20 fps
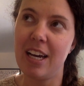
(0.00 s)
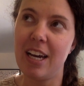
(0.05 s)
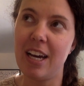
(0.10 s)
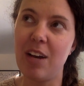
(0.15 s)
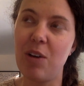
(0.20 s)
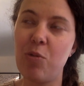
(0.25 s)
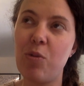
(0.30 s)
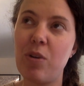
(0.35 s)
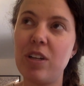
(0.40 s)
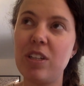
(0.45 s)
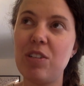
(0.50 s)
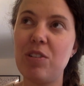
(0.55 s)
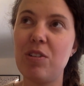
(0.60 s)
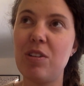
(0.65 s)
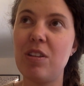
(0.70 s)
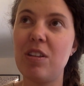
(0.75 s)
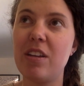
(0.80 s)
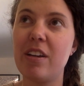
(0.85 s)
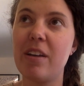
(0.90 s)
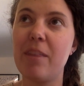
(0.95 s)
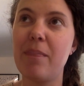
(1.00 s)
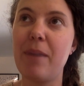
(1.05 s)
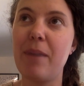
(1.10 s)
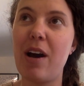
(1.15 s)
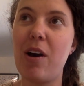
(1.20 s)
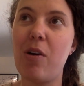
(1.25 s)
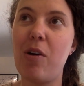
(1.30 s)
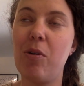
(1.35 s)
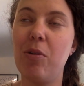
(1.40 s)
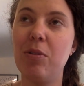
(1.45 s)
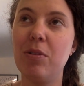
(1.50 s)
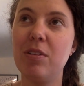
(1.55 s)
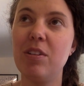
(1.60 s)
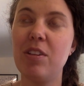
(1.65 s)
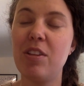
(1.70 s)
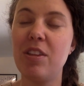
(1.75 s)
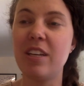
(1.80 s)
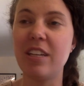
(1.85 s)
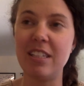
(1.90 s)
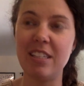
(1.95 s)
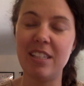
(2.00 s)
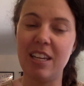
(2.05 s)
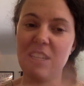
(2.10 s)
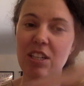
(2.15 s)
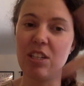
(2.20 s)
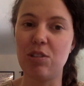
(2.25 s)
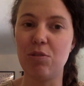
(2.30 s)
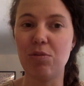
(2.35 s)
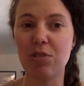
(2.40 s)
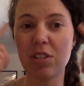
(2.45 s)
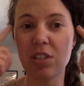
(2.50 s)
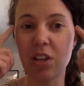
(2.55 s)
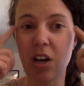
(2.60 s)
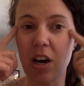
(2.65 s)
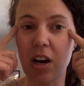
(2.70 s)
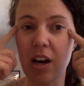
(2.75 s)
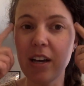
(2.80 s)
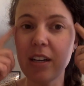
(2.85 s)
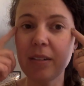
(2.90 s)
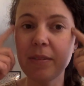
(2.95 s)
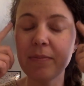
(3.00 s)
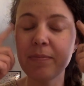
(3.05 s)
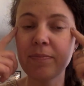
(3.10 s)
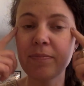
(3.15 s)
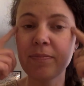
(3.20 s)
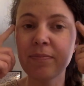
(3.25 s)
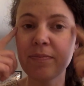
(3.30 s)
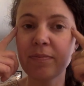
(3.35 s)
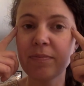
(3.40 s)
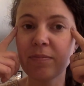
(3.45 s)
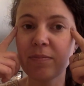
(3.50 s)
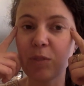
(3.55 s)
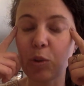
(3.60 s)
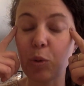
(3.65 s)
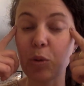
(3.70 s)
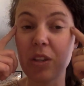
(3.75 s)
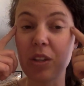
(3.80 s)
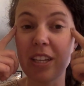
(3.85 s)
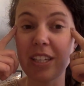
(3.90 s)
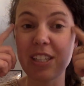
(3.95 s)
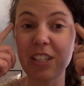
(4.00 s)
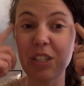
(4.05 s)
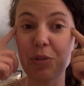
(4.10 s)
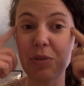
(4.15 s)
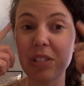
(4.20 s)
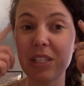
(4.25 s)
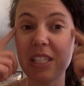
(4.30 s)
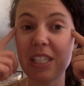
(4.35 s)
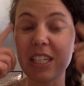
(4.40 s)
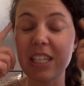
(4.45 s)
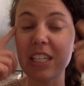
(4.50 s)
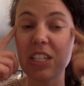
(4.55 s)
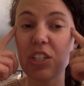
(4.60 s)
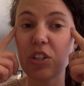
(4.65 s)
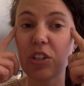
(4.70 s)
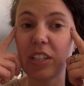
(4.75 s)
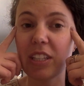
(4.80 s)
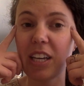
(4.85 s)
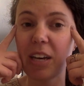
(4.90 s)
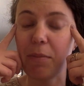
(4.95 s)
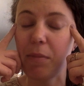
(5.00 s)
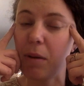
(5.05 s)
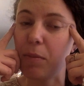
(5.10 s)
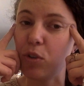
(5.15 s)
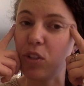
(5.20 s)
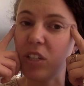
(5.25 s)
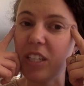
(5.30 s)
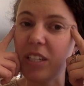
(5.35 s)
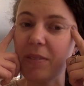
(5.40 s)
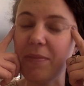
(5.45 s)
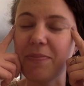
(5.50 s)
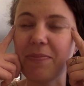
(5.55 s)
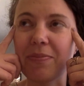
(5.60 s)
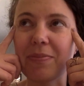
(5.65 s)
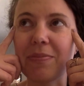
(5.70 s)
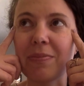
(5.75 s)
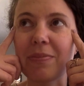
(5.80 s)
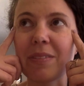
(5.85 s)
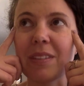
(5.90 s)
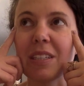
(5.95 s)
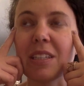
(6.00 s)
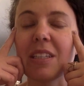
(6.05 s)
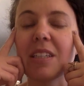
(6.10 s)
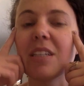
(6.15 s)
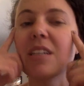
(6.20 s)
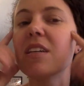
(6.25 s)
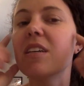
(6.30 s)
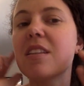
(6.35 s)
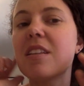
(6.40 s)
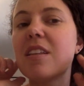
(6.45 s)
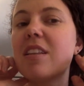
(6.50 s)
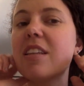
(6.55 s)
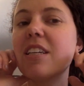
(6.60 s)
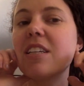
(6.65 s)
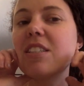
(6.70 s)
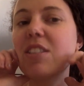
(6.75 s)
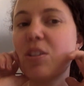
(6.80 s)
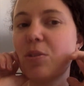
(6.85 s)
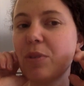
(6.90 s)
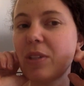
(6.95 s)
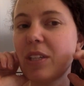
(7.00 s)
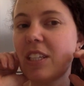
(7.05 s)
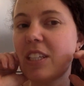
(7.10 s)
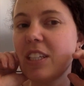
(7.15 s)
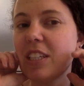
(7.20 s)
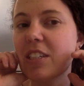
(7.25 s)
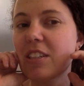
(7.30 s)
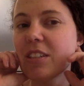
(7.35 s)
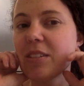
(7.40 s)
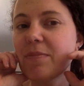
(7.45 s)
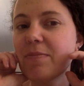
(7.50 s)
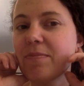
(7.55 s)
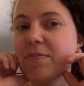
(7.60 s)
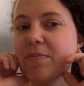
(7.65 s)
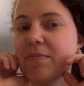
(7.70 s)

I want you to think about the things that you saw or the things that you see during that memory, the things you hear,